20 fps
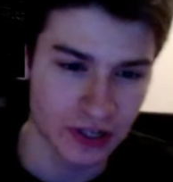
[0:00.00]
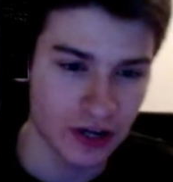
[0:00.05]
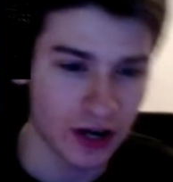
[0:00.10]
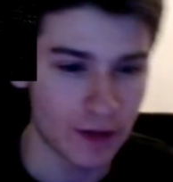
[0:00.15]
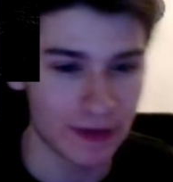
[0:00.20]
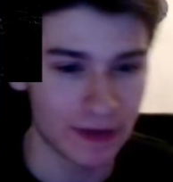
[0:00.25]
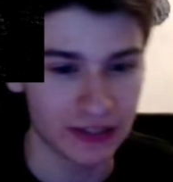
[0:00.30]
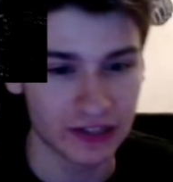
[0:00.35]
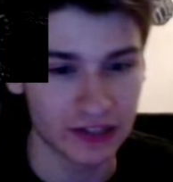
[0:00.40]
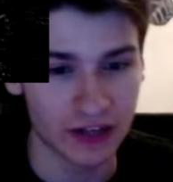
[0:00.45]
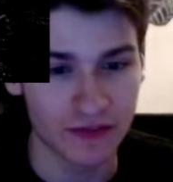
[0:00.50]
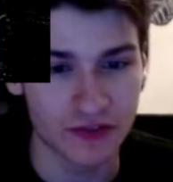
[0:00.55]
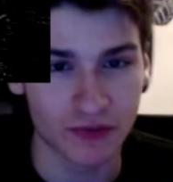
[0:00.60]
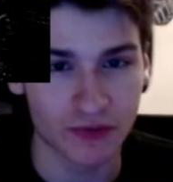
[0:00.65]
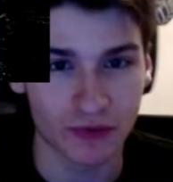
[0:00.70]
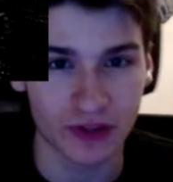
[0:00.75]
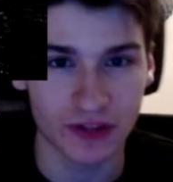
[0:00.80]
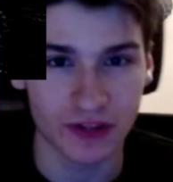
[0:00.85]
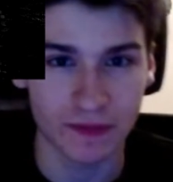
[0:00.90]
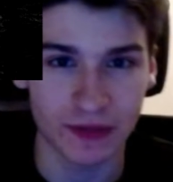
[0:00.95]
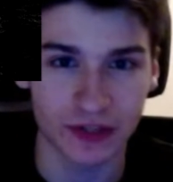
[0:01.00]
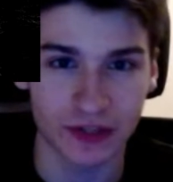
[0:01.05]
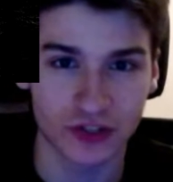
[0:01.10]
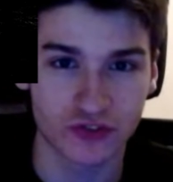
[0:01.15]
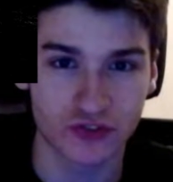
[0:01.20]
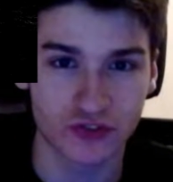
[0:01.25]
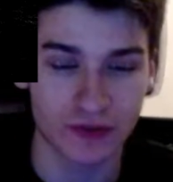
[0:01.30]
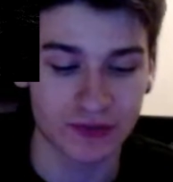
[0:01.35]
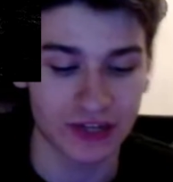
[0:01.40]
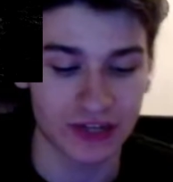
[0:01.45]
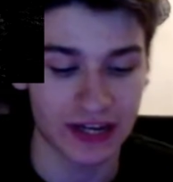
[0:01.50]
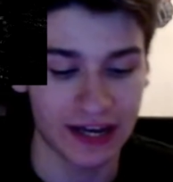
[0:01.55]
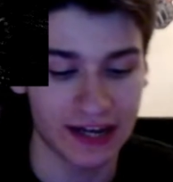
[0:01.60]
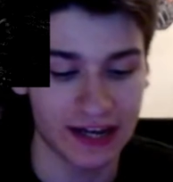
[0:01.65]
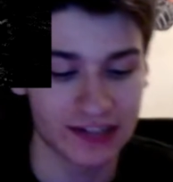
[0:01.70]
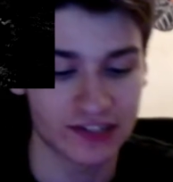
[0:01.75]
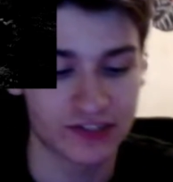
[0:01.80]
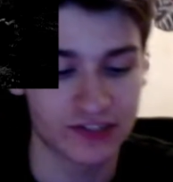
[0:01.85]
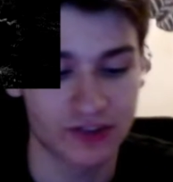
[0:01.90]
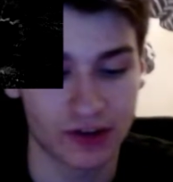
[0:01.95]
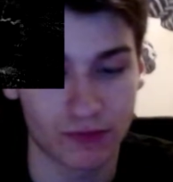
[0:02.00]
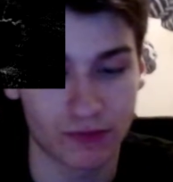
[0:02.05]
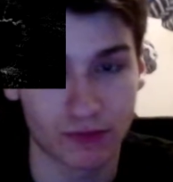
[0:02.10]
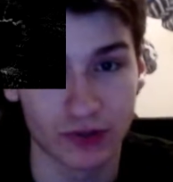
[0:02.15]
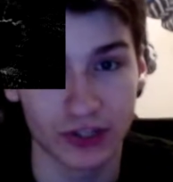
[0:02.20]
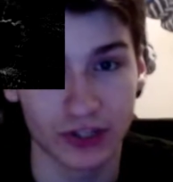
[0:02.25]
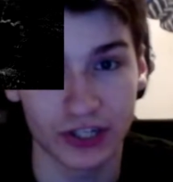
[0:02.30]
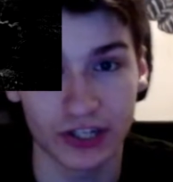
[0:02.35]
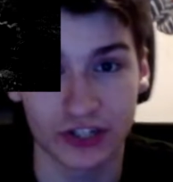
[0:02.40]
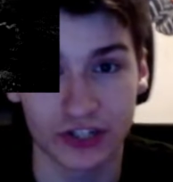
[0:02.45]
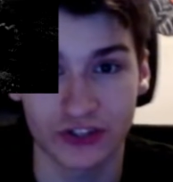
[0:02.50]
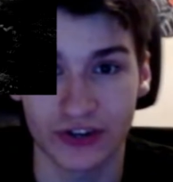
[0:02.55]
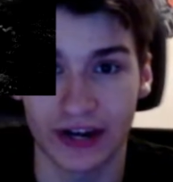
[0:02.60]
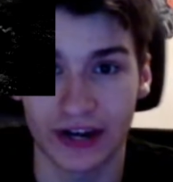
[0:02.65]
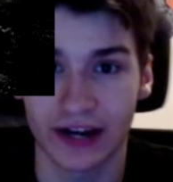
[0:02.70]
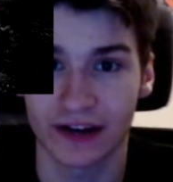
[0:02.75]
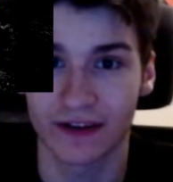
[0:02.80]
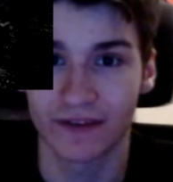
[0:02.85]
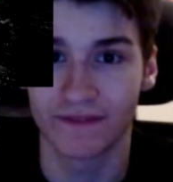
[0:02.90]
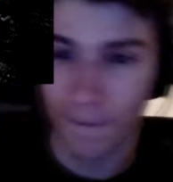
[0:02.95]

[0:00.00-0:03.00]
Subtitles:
I love the rhythm and the drums it has. It's a really good track.